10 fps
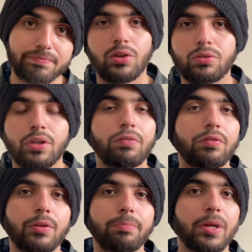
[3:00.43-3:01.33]
So if
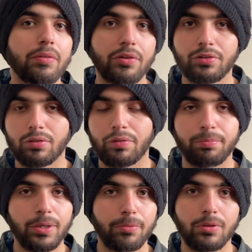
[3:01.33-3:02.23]
comparing yourself with
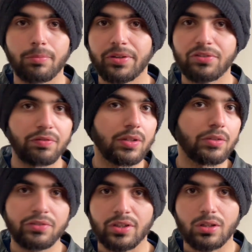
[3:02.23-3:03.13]
people makes you feel
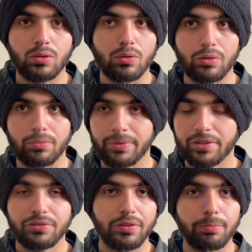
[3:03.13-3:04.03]
stuck or
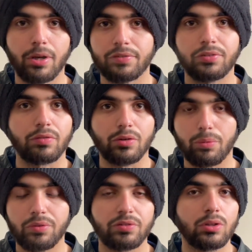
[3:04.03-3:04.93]
makes the process of
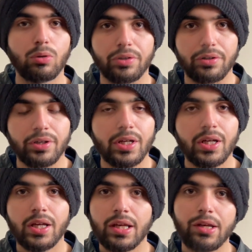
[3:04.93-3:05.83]
growth slower,
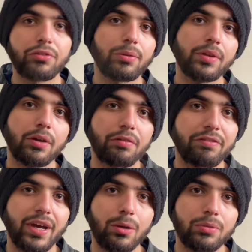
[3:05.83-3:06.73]
here's something I
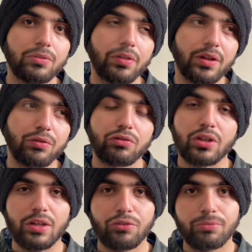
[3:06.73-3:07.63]
found that
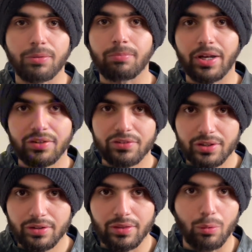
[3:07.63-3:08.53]
changed my
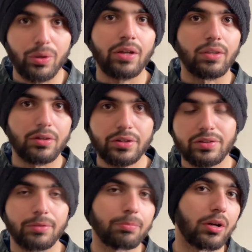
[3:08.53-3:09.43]
mindset, the way I looked
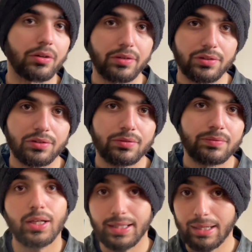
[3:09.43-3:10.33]
at progress.
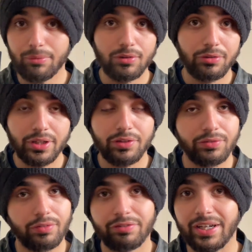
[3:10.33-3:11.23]
Language learning is
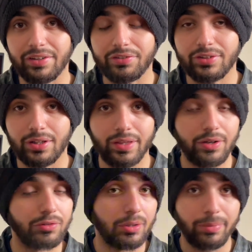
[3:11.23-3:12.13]
not fast, and that
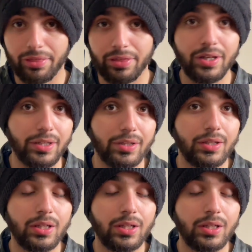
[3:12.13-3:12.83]
is not a bad thing.